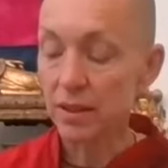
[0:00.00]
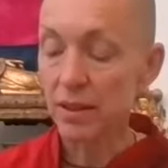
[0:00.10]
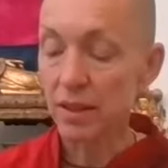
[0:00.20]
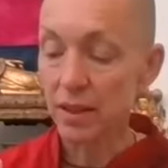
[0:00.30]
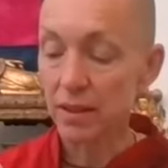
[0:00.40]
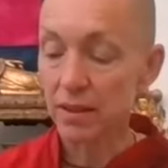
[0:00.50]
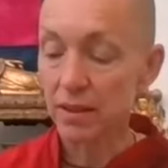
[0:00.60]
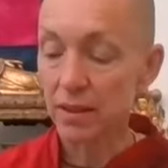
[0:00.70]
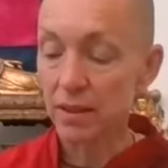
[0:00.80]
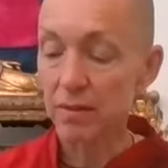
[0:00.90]
to that
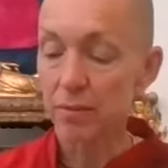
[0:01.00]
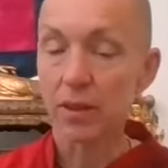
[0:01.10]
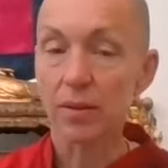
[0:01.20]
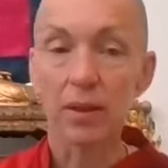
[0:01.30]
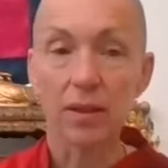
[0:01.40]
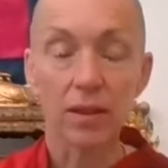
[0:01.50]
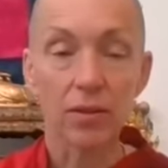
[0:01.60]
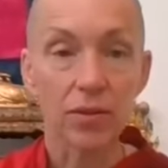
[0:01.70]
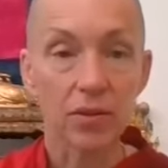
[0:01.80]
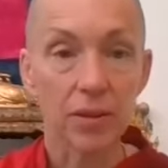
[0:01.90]
may be there
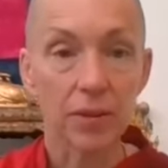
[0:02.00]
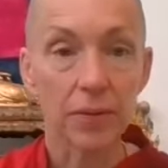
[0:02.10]
also.